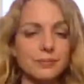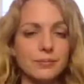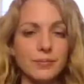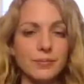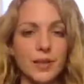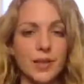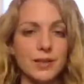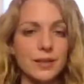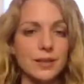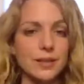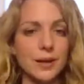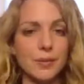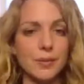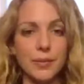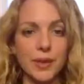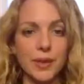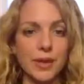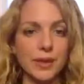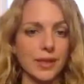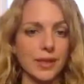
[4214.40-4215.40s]

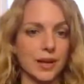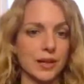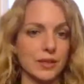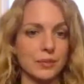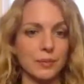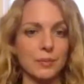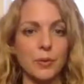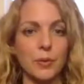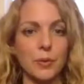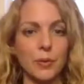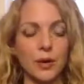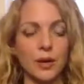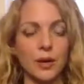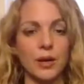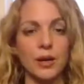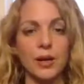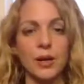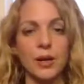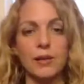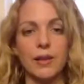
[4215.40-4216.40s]
something that's
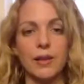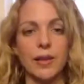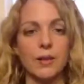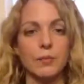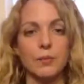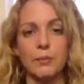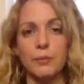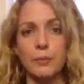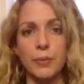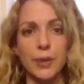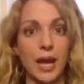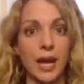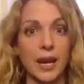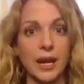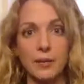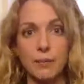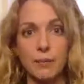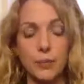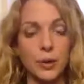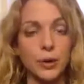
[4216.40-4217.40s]
more like
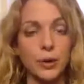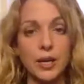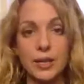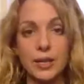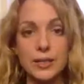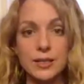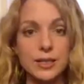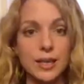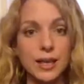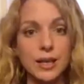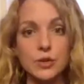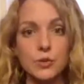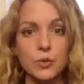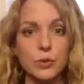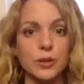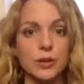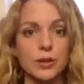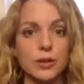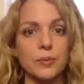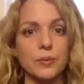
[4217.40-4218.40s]
putting a
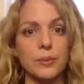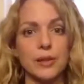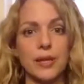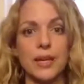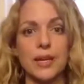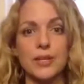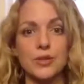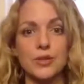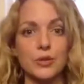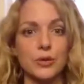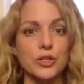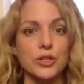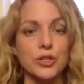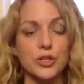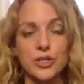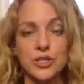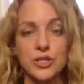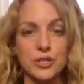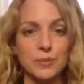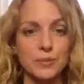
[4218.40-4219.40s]
schedule in place, or
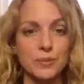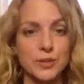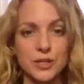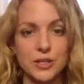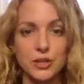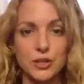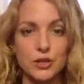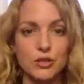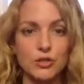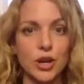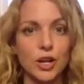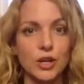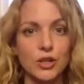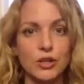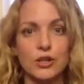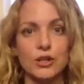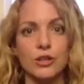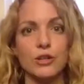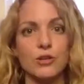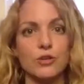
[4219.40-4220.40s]
systems and
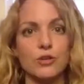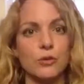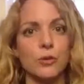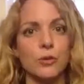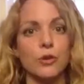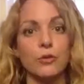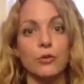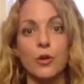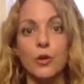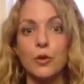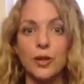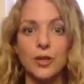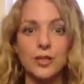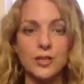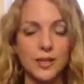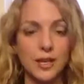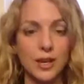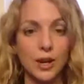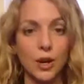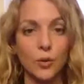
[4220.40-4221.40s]
structures, or
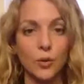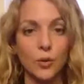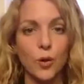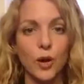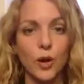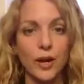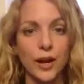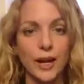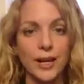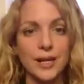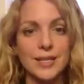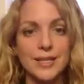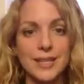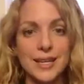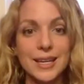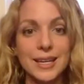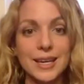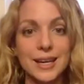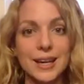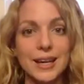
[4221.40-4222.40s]
focusing on one
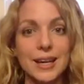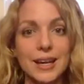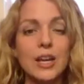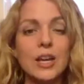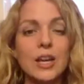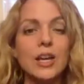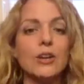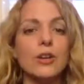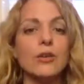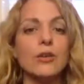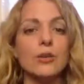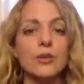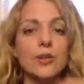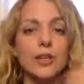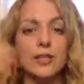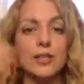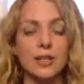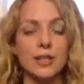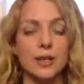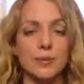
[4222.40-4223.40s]
idea,
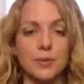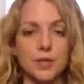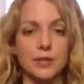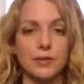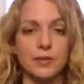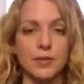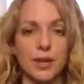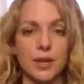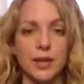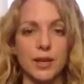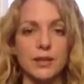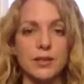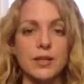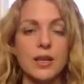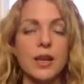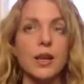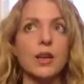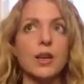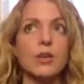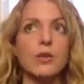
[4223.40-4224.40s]
these types of things,
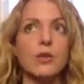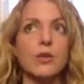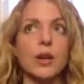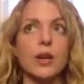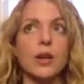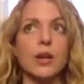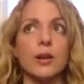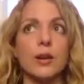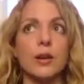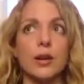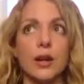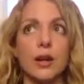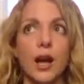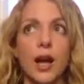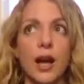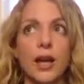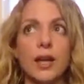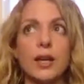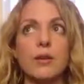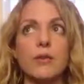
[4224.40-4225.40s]
you can
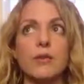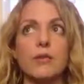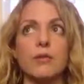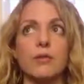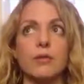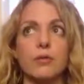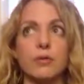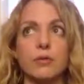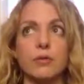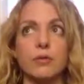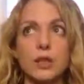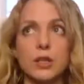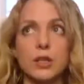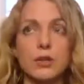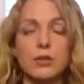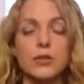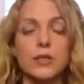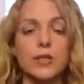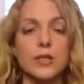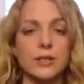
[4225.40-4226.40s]
kind of
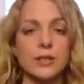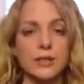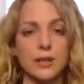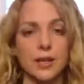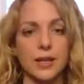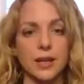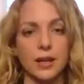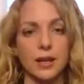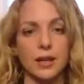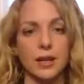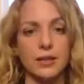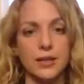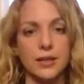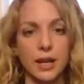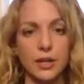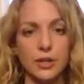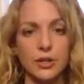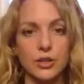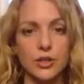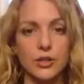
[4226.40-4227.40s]
use it as like a
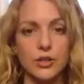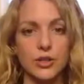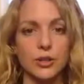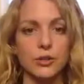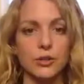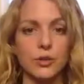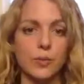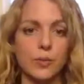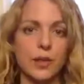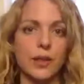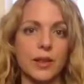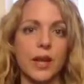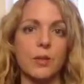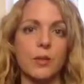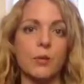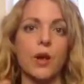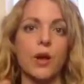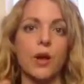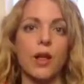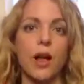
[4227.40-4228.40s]
touchstone to be like,
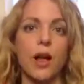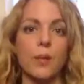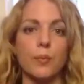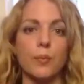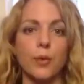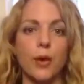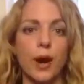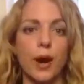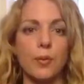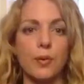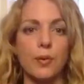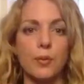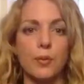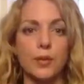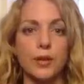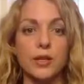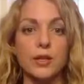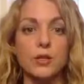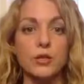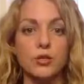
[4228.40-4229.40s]
well, I'm
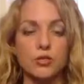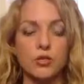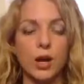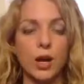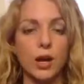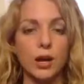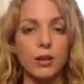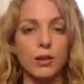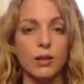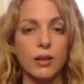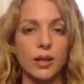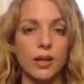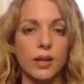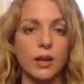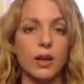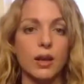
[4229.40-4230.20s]
probably struggling.